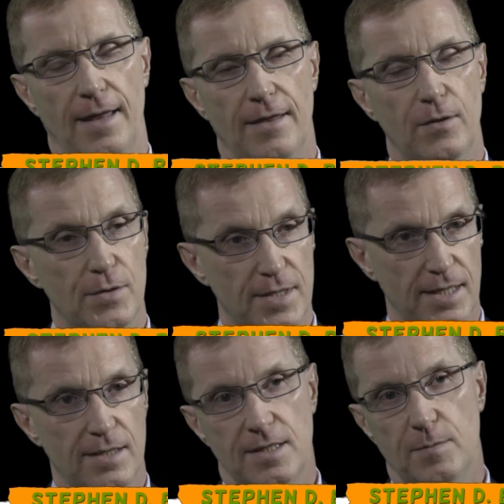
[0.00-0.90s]
those
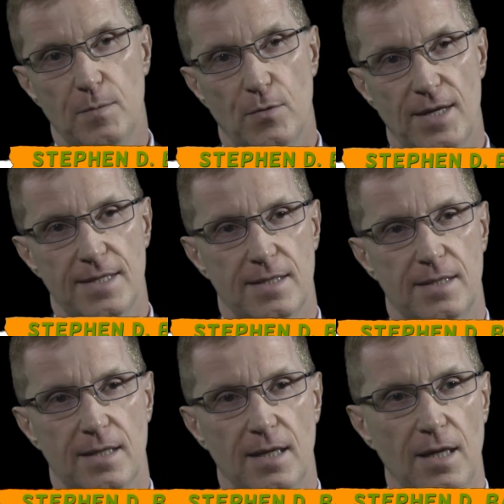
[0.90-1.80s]
things to be
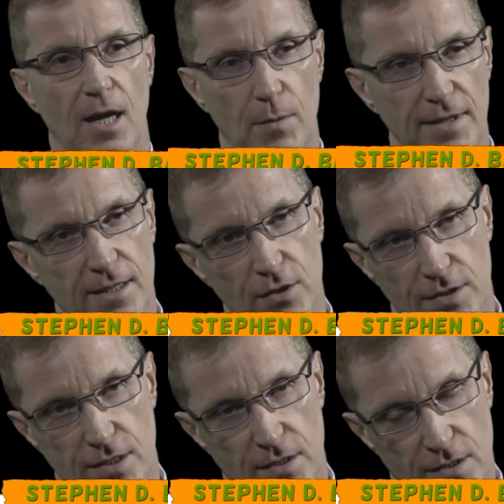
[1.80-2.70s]
present. And when they
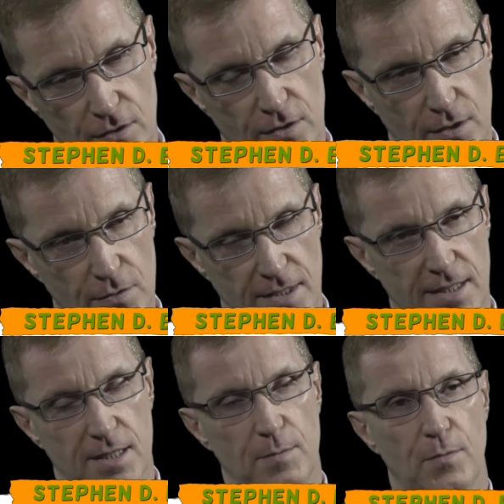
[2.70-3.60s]
look those
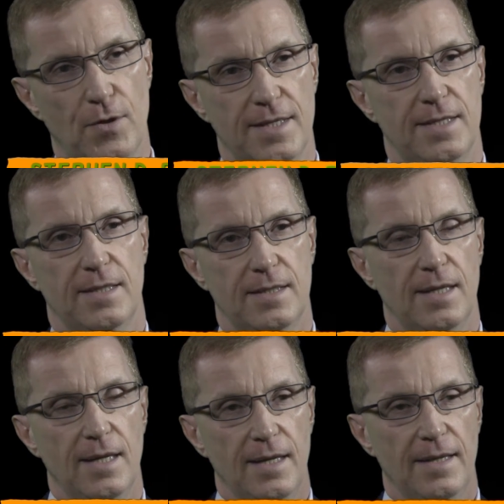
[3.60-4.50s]
things to be present,
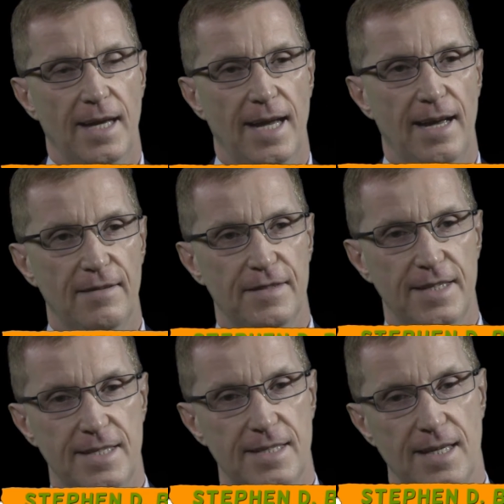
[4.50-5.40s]
they have
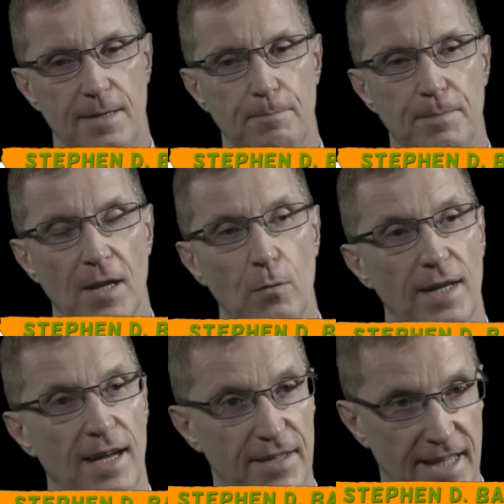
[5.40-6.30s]
this,
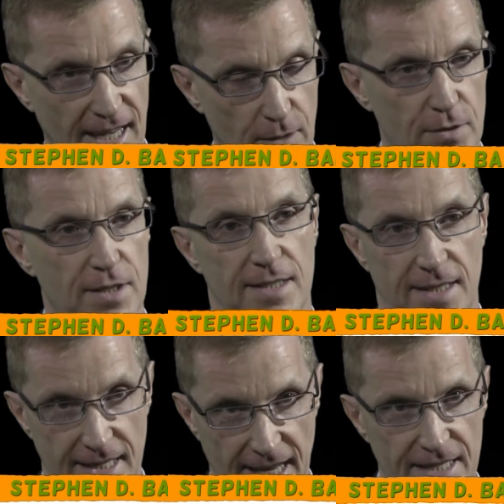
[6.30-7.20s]
what I've couched as a
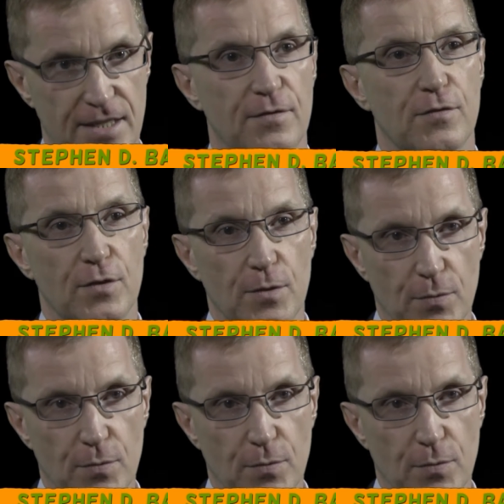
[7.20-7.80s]
test for an